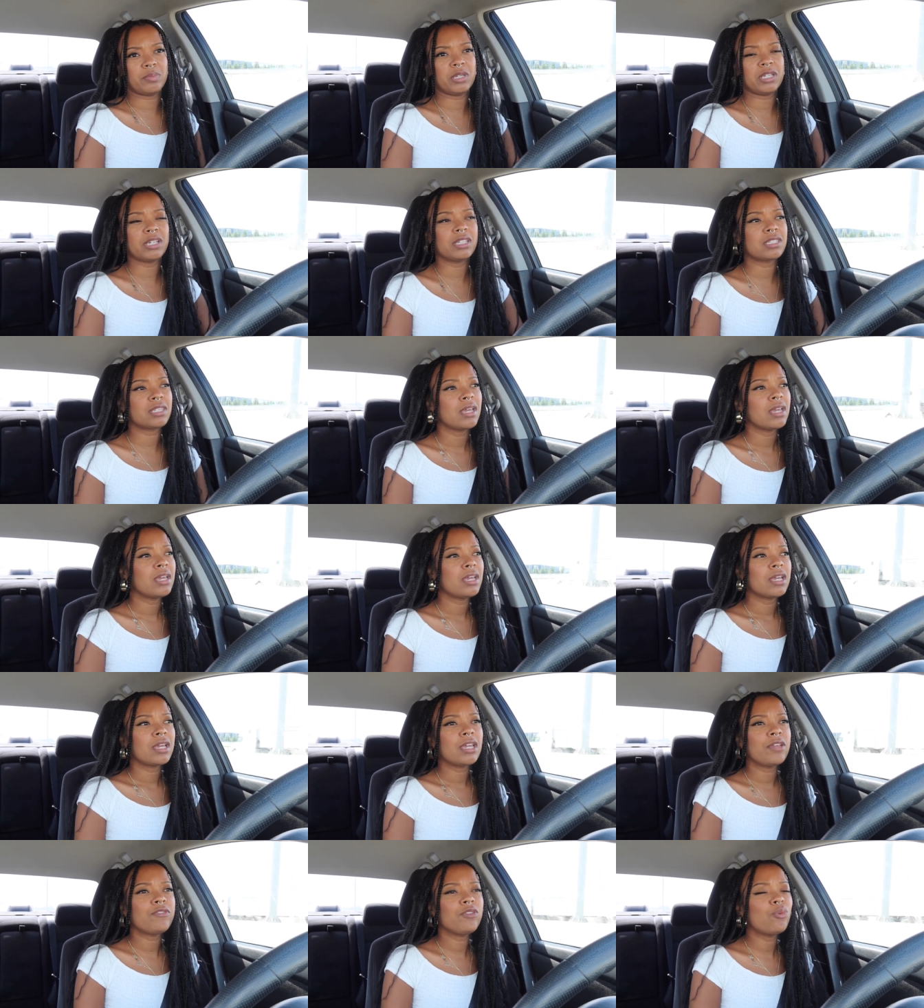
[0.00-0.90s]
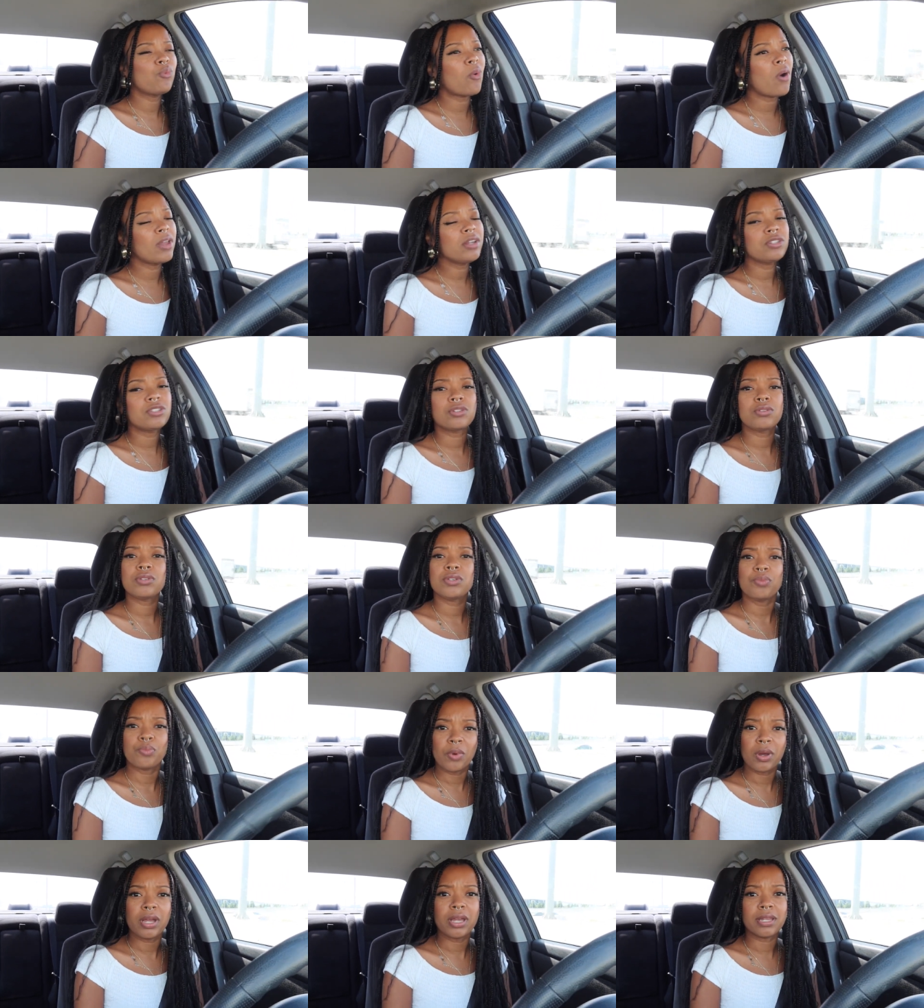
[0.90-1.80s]
Because if you wanted to,
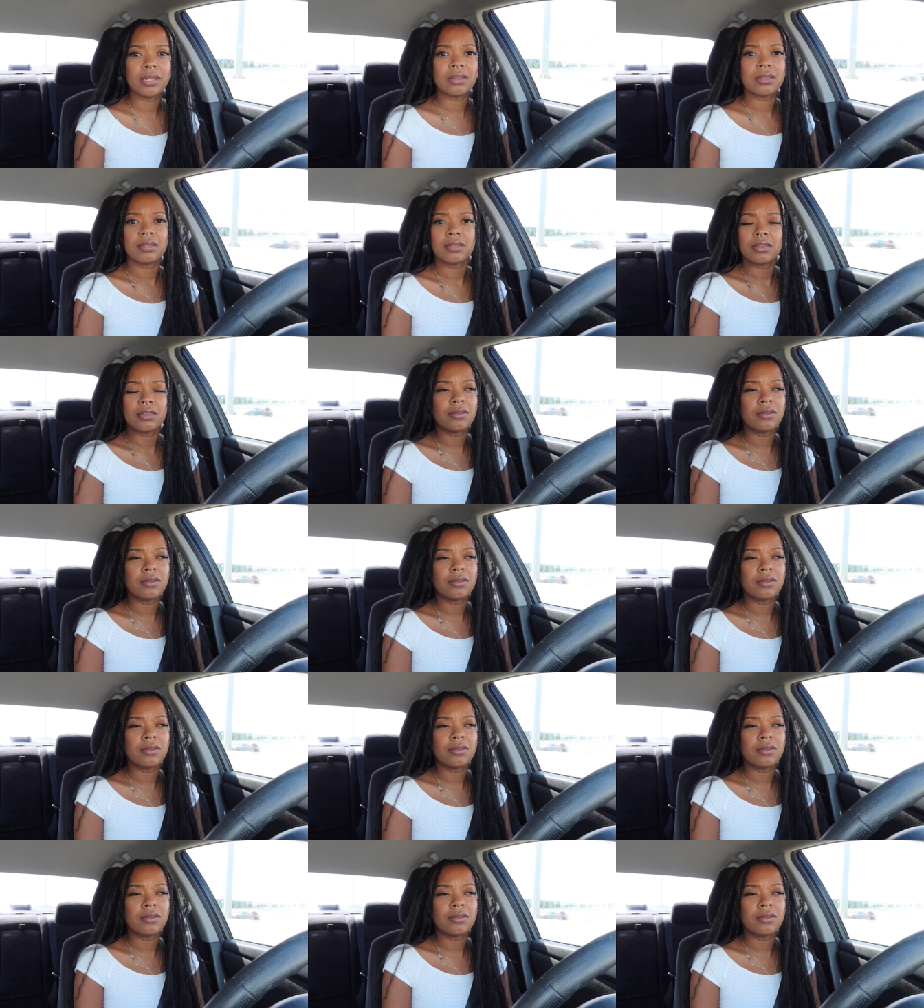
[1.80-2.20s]
you would.